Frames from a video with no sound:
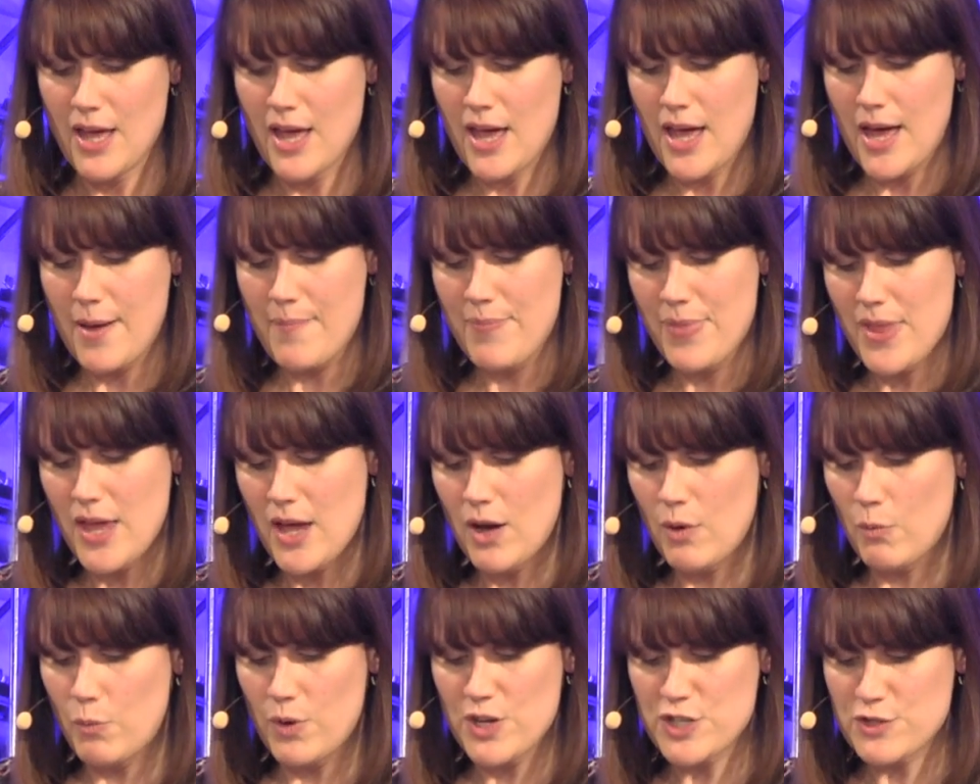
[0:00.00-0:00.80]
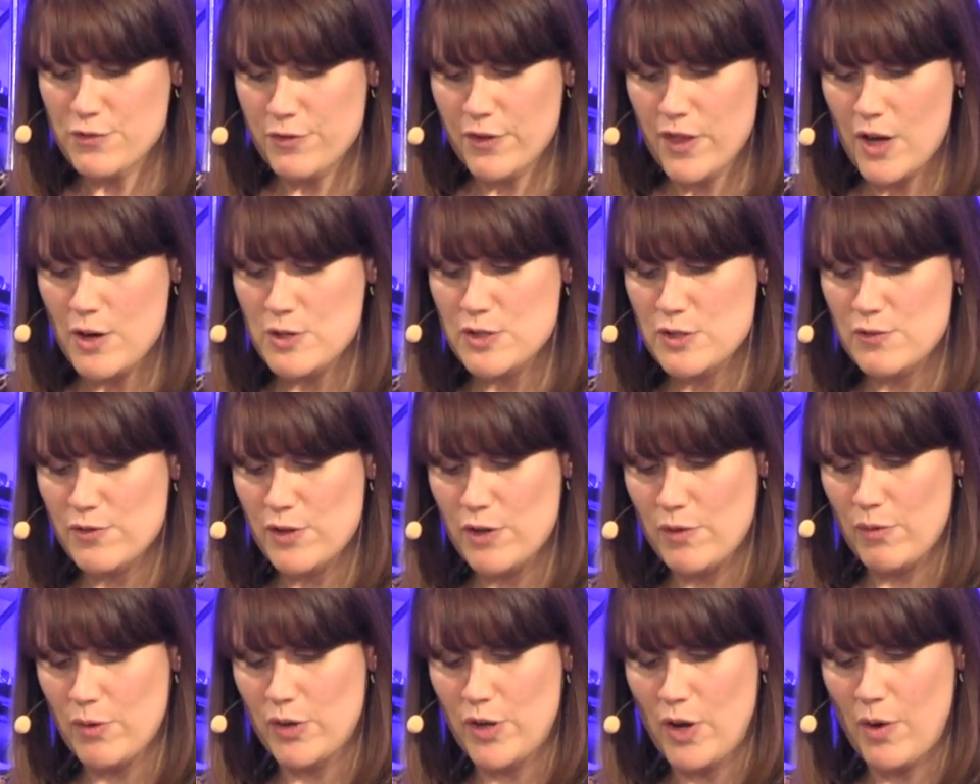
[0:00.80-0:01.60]
Um, which, for those of
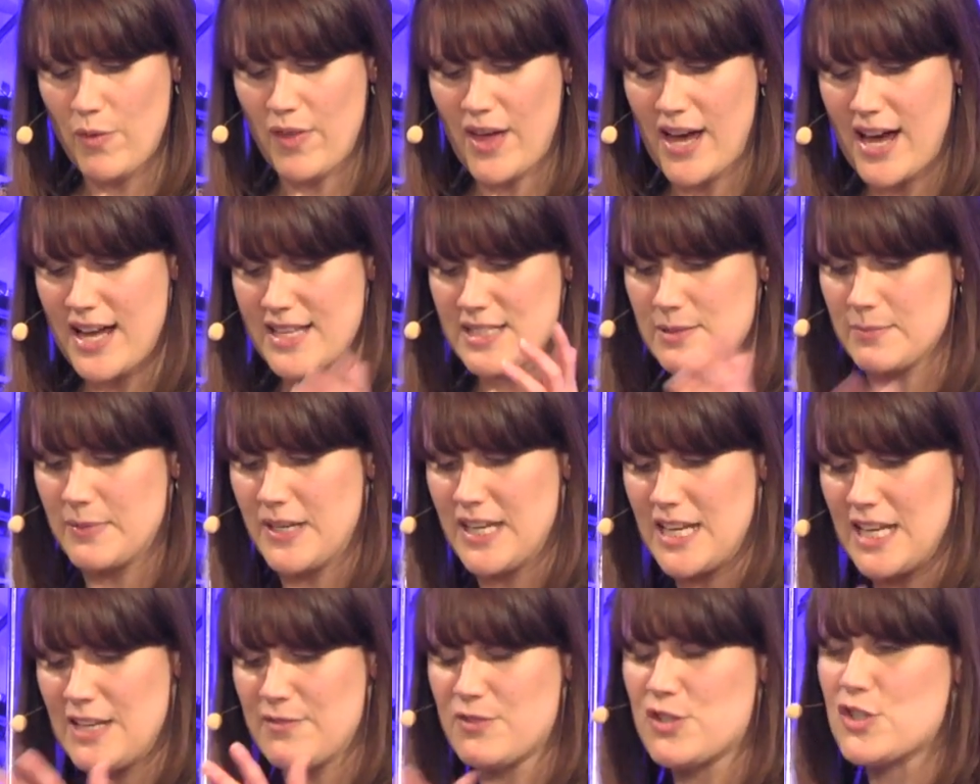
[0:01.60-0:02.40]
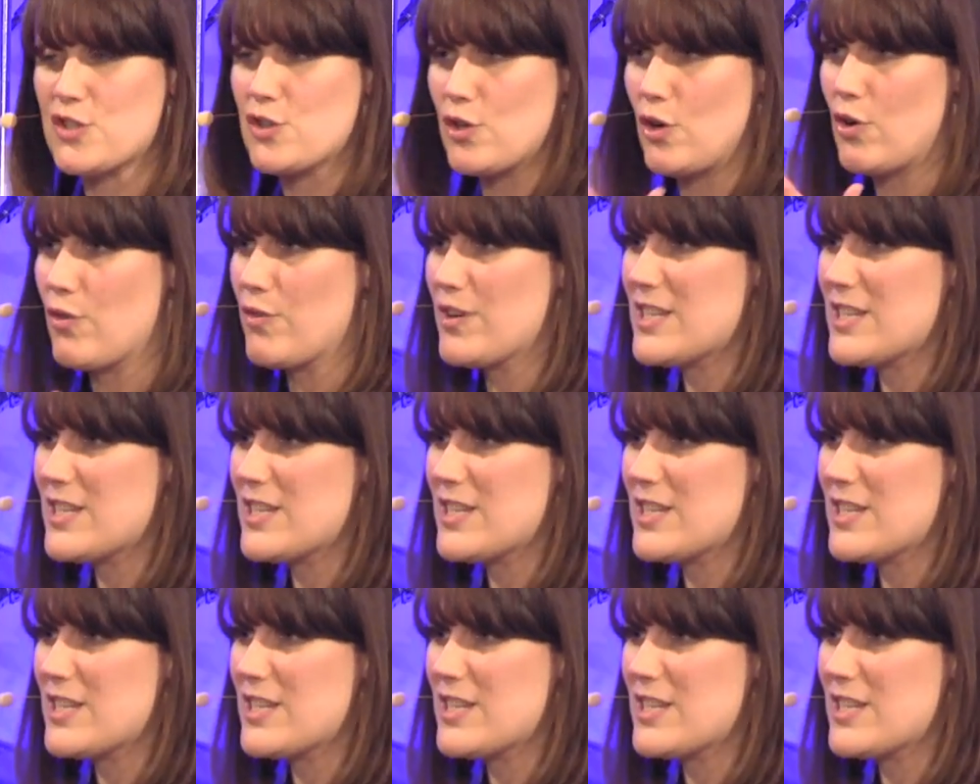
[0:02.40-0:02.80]
you who know that Adam and Eve story,